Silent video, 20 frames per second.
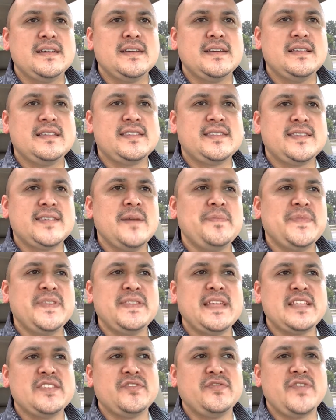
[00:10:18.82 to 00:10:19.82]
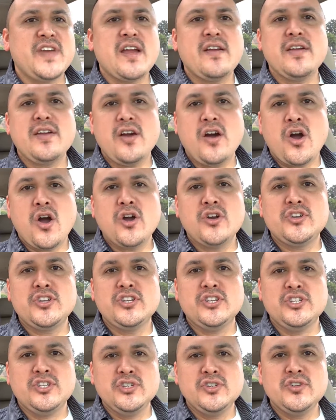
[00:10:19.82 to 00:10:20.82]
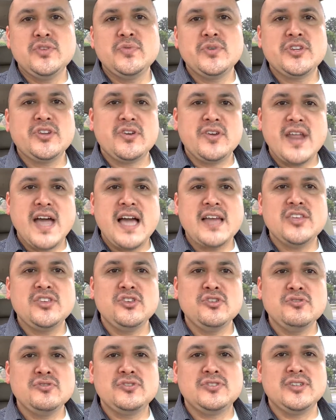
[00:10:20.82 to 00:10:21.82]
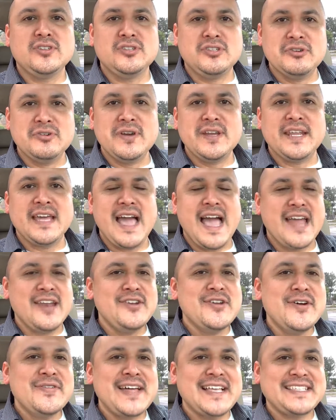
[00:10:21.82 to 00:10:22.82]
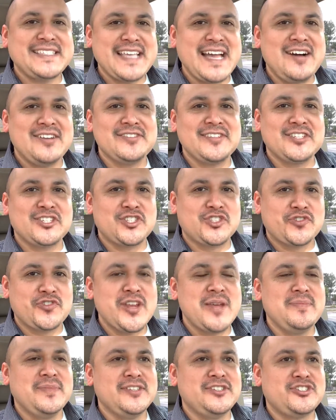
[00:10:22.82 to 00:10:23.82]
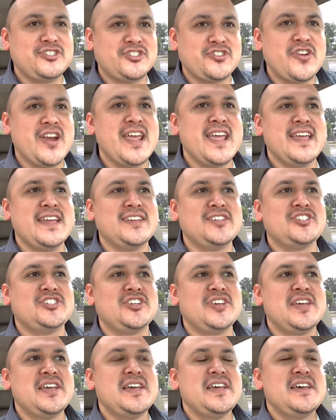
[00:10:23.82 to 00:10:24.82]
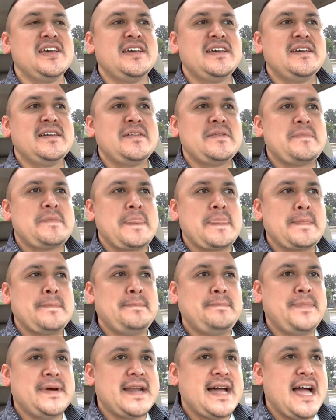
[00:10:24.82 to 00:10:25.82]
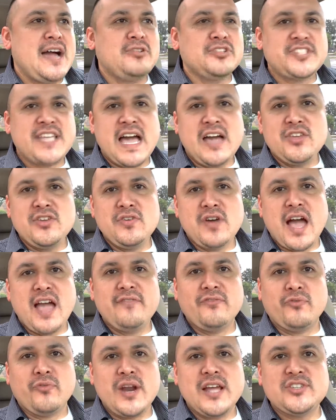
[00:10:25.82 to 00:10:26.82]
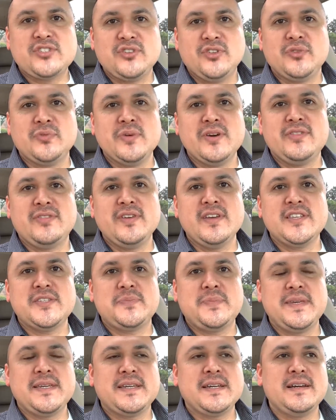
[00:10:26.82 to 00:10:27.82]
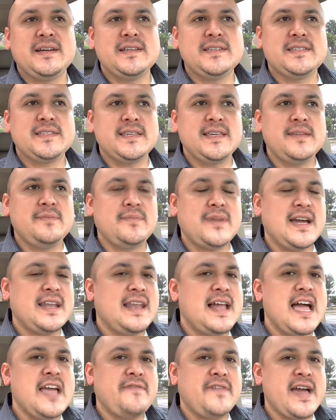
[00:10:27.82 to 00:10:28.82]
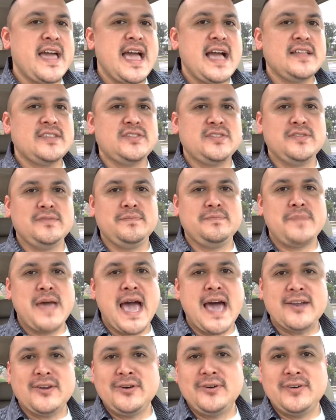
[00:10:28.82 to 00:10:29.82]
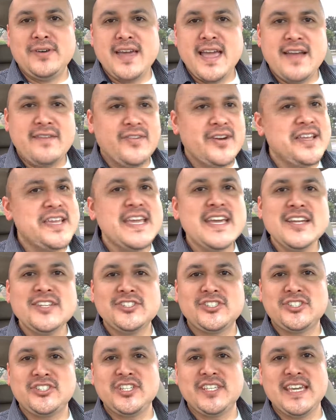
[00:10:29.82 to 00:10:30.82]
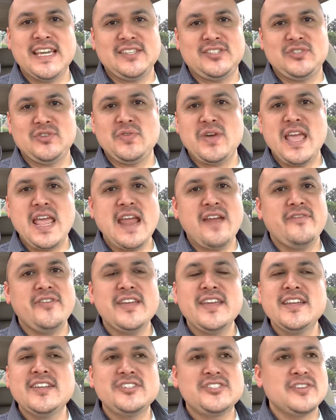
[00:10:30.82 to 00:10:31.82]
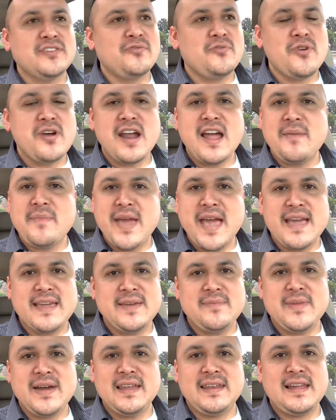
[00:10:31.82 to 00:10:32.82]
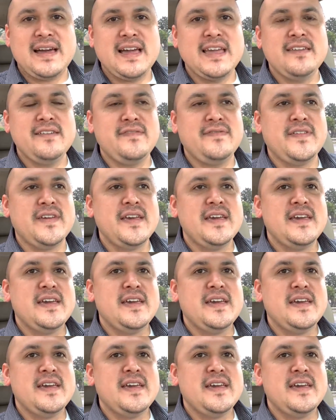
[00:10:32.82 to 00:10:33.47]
it's something that's very hard to do when you're not used to doing it. I know that sounds extremely strange but I will tell you, I've wrestled with this because in my life, I had to battle every inch to get to every inch of where I'm at in my life.